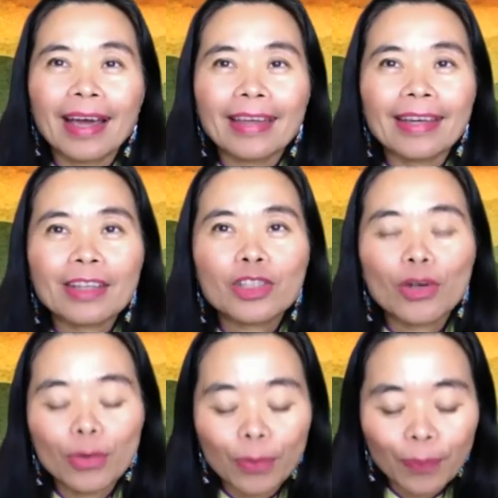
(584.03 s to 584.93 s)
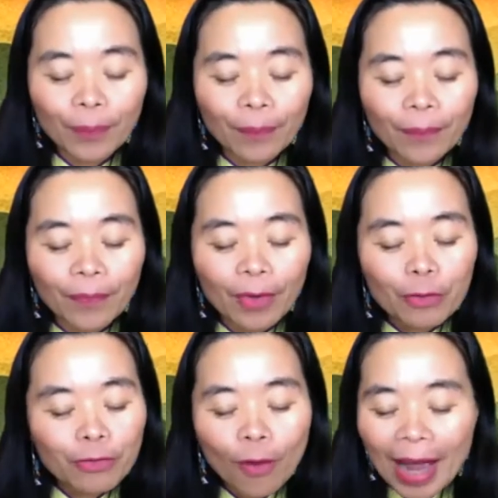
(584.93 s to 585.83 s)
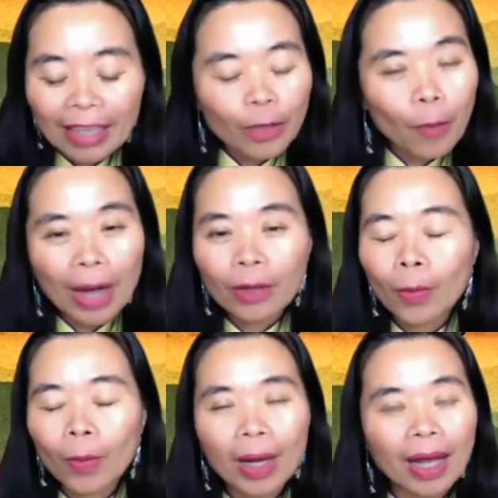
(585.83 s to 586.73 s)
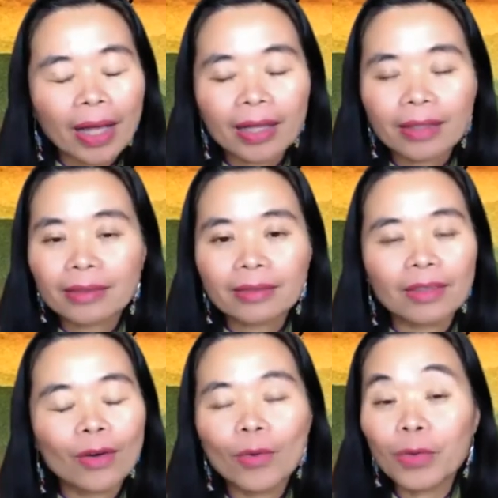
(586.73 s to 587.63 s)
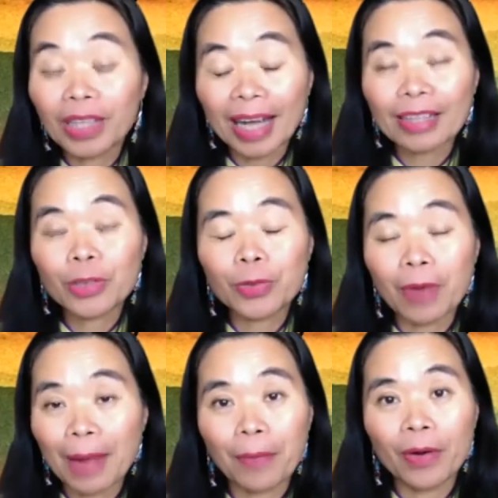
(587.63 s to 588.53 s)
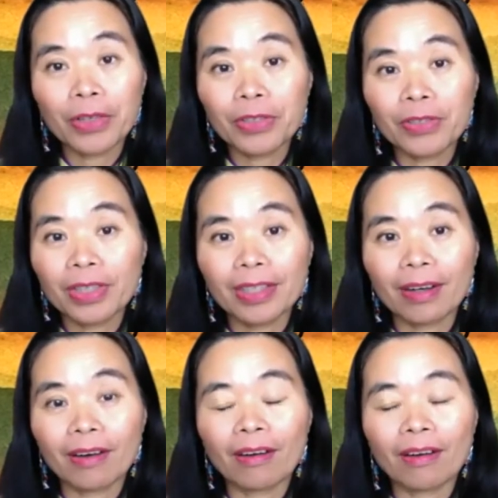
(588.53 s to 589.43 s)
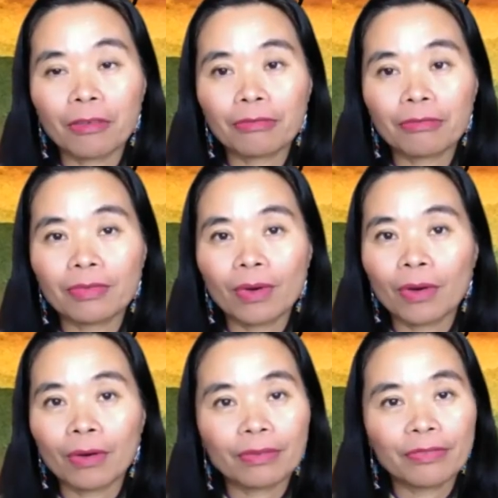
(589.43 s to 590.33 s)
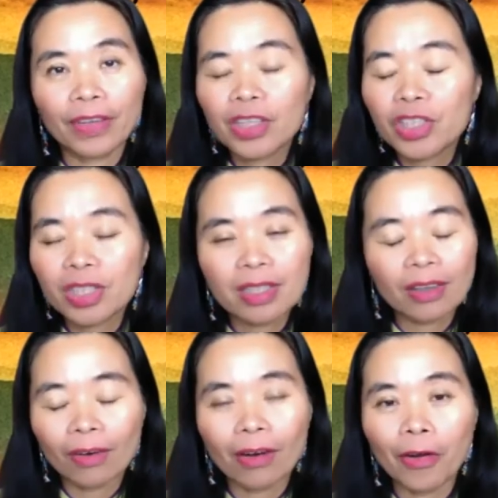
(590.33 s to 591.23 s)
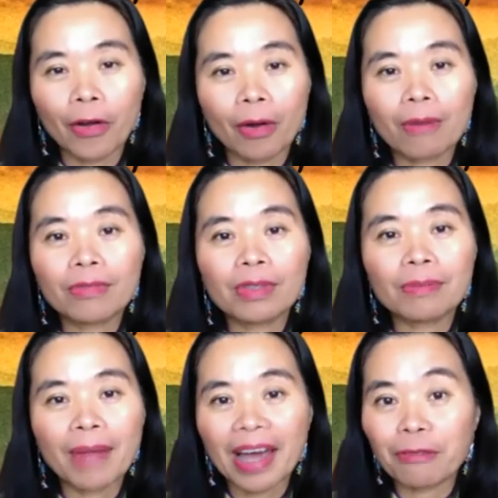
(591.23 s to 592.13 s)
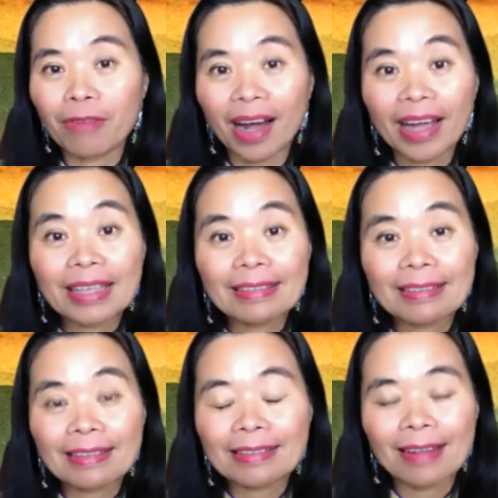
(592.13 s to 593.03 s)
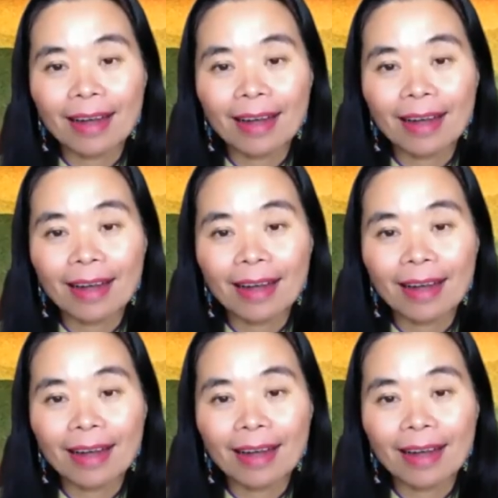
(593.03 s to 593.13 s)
so for anyone who would like to write poetry or fiction or novel, my advice is that